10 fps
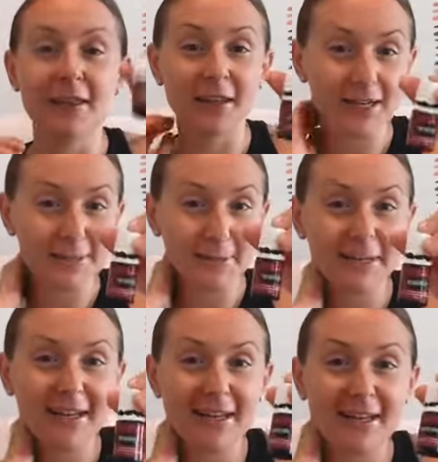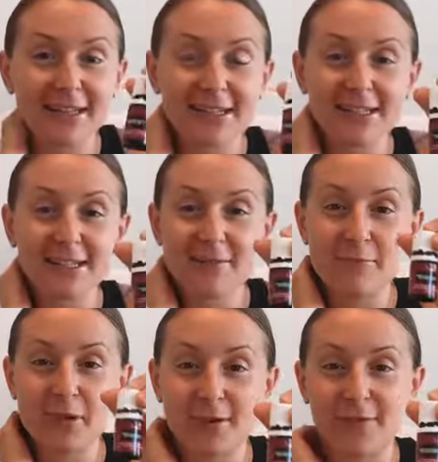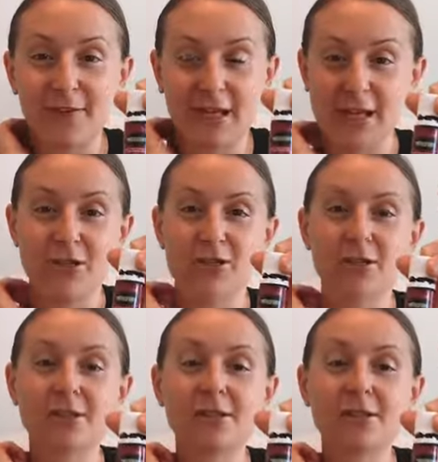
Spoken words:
the next one is Purification.